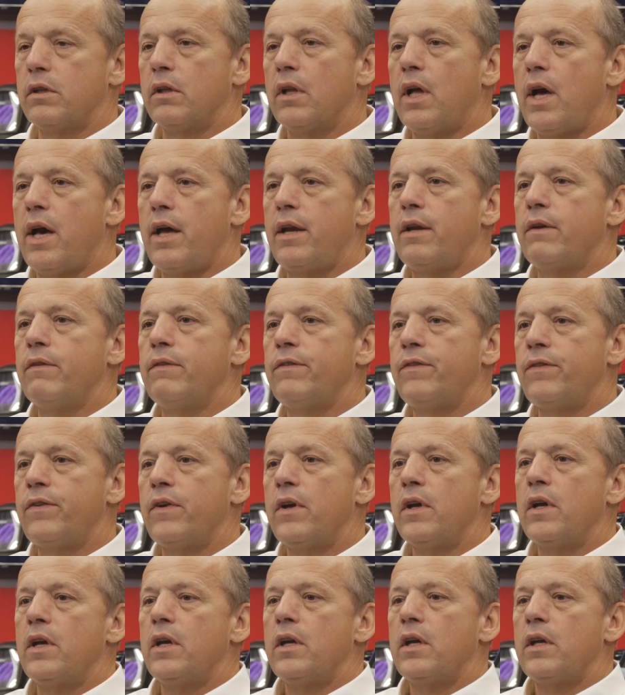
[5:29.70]
lot of
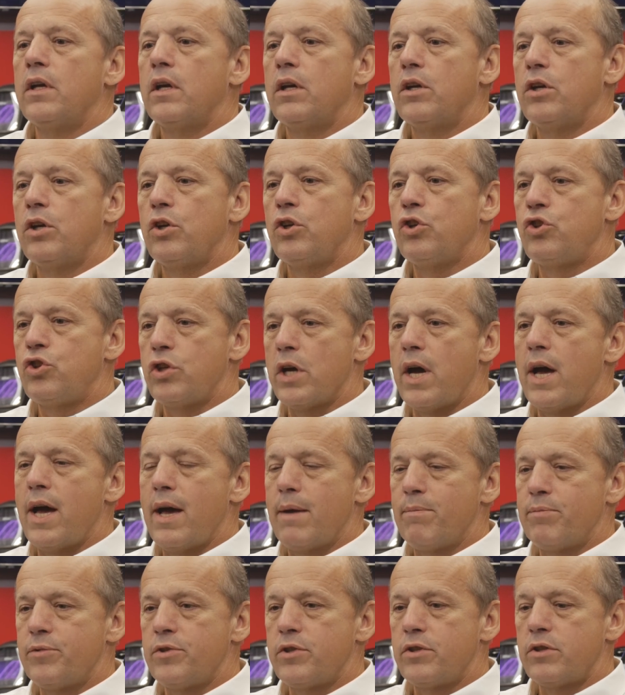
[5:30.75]

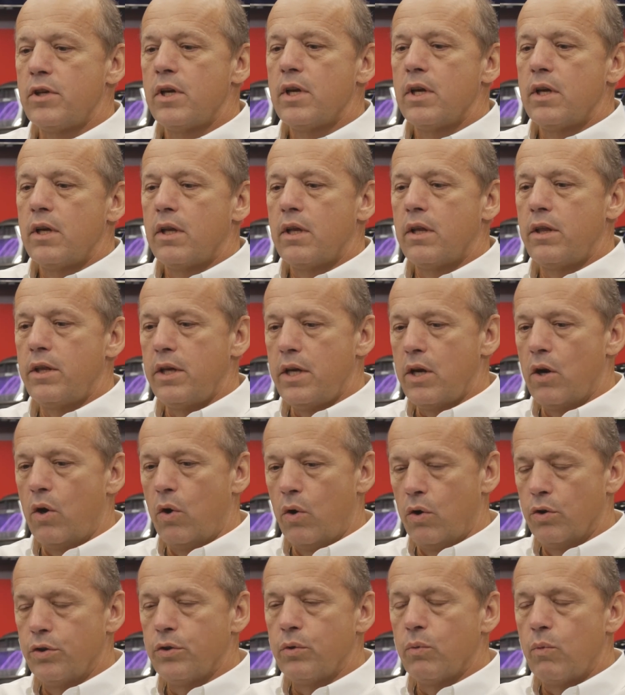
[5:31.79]
shops, the
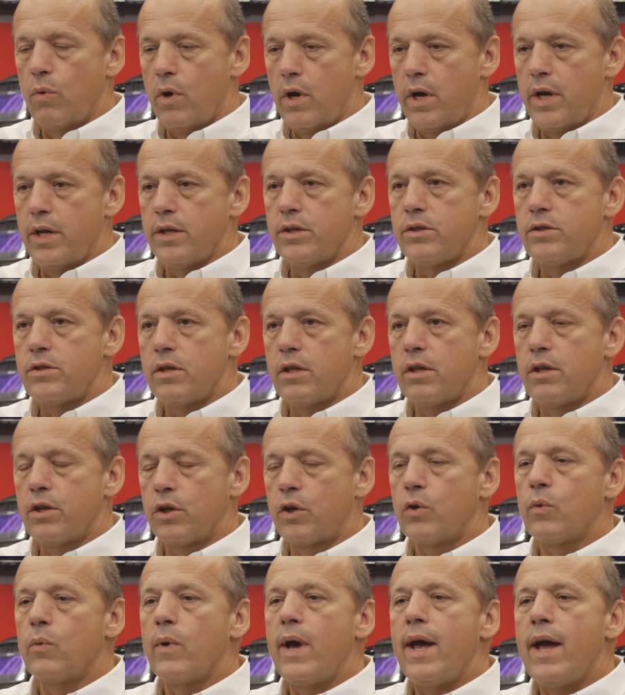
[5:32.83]
older ones, the
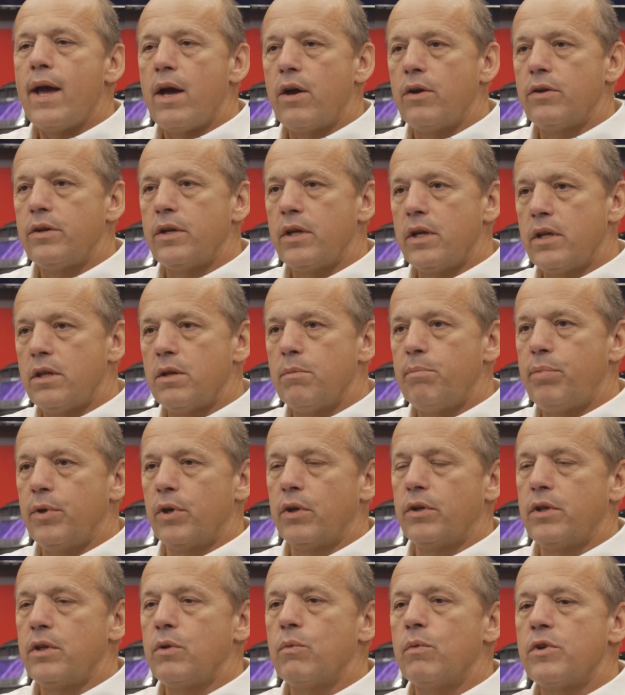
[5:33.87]
ground in the
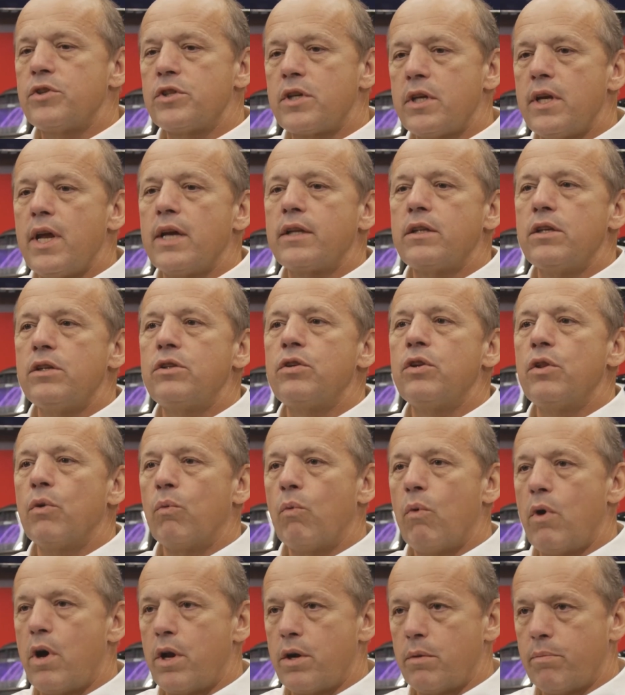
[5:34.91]
building was connected to the
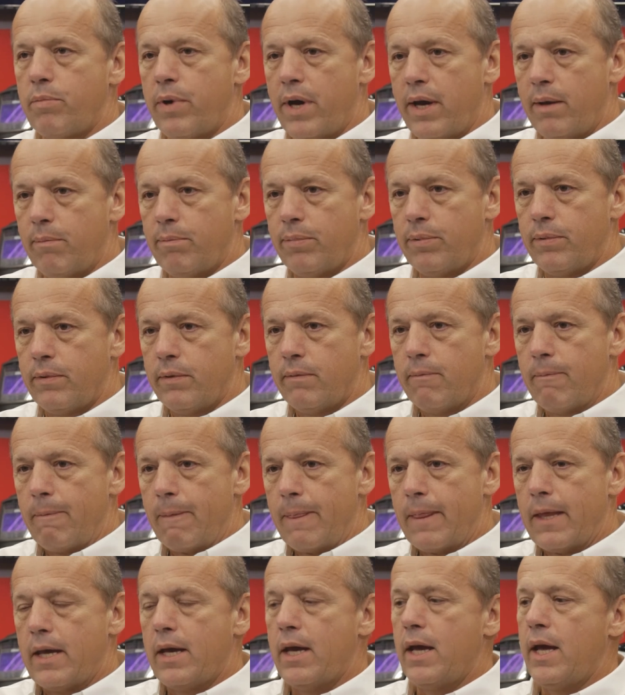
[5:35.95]
water pipe.
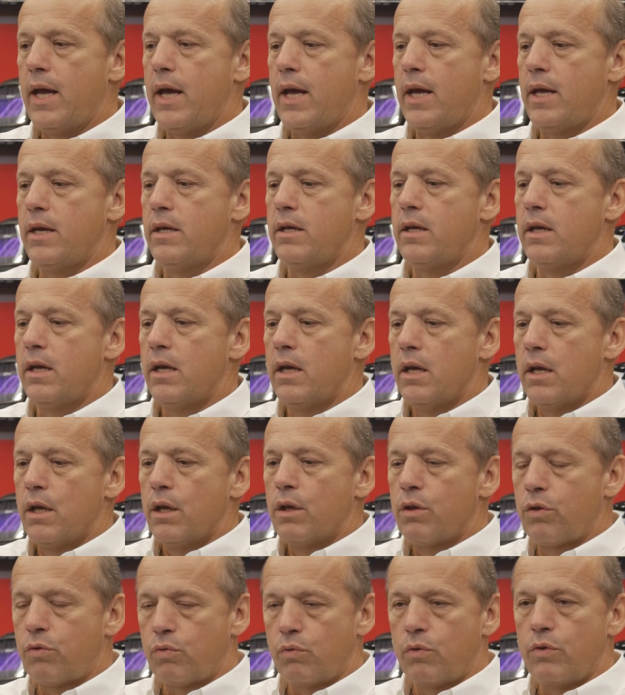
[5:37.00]
And
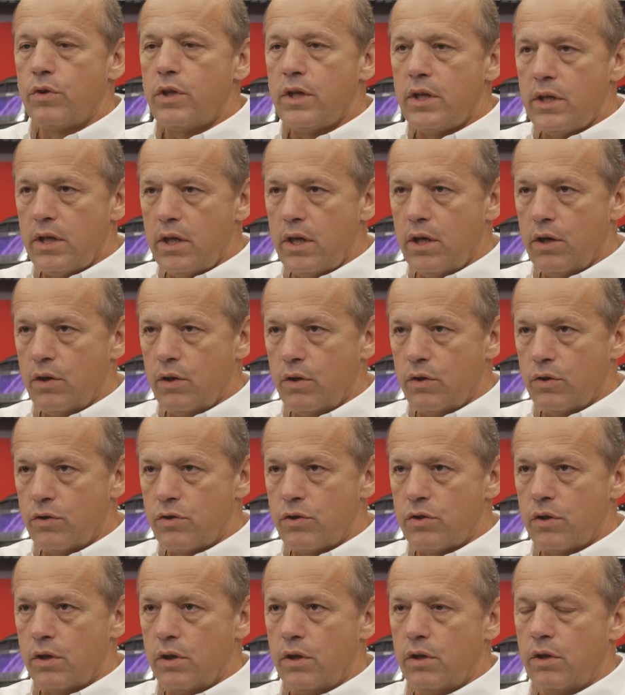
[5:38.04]
through the
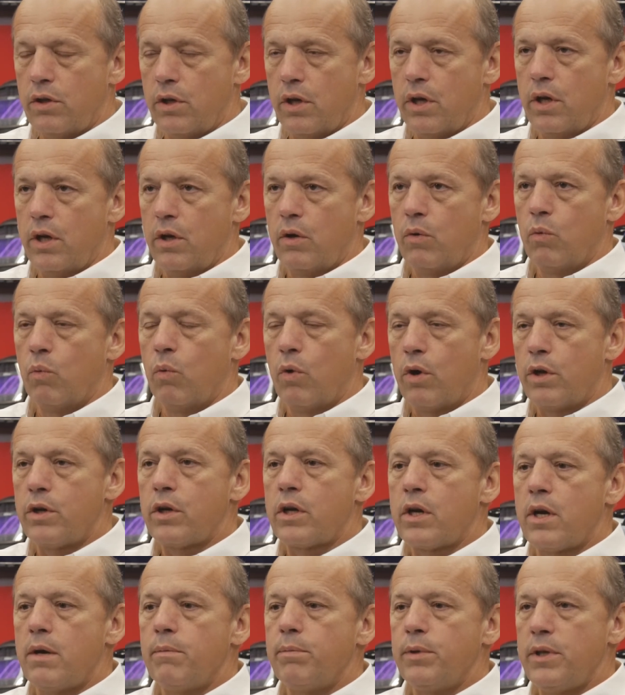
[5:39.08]
years, the water
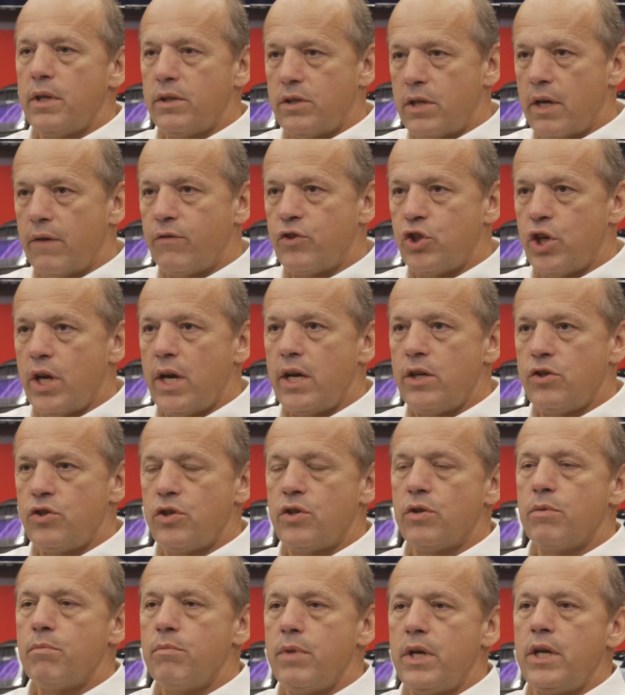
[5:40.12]
companies have
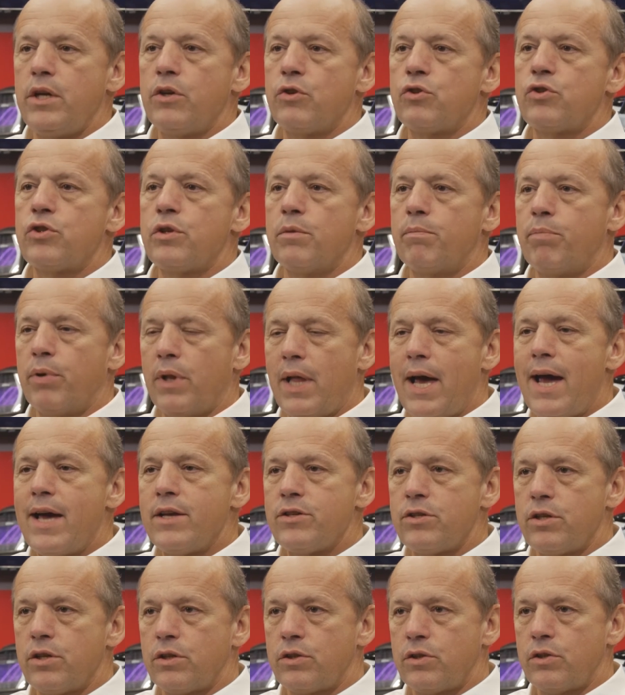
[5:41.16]
changed their meters to
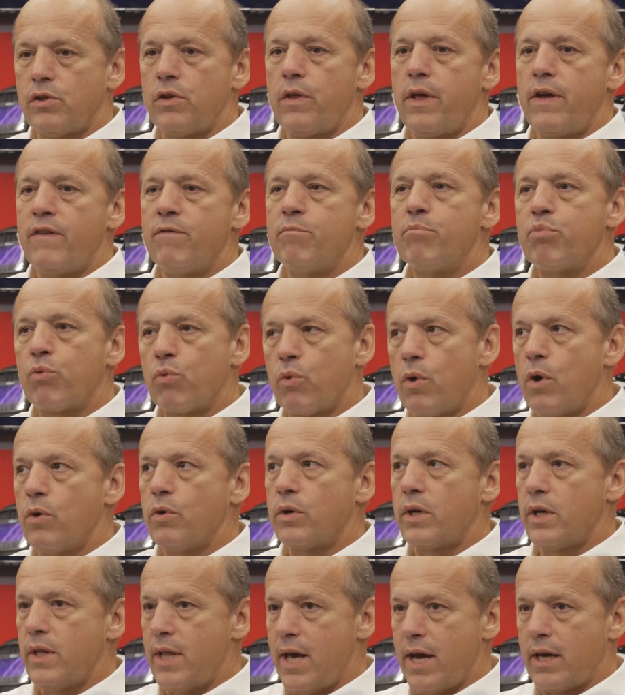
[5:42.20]
plastic, so they've
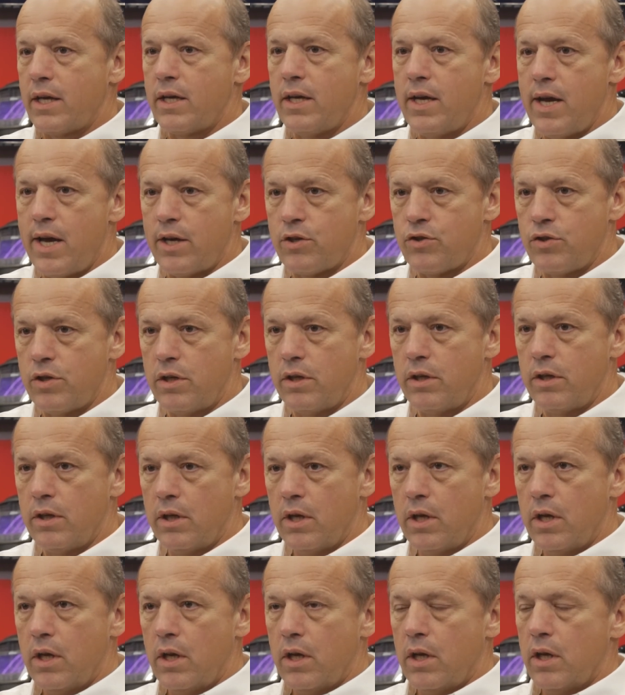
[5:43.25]
broken that connection.
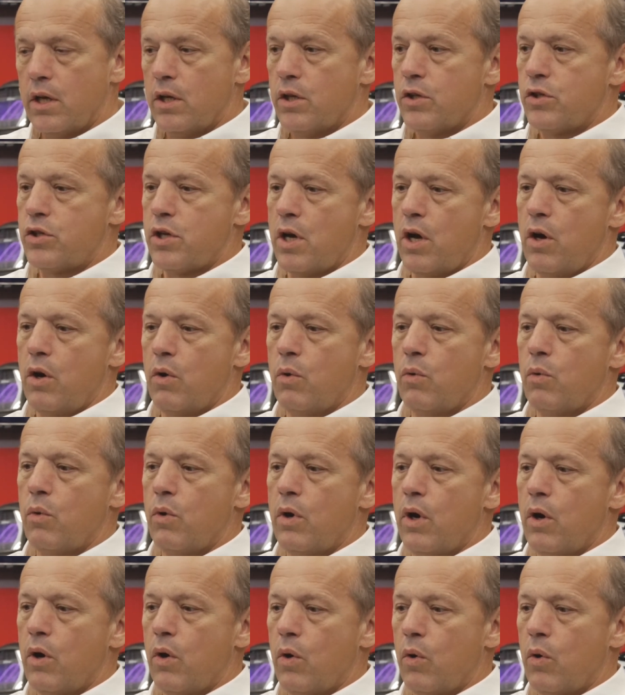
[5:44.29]
So